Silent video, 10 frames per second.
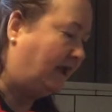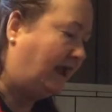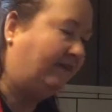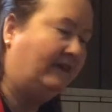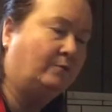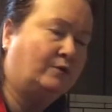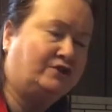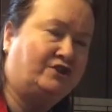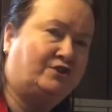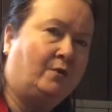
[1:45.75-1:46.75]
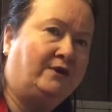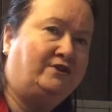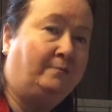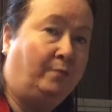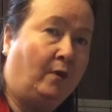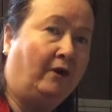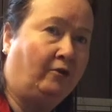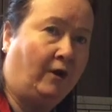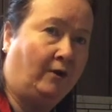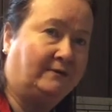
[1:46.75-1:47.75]
And then we're just going to boil
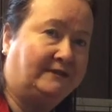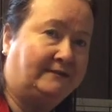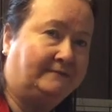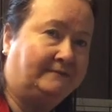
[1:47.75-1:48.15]
those.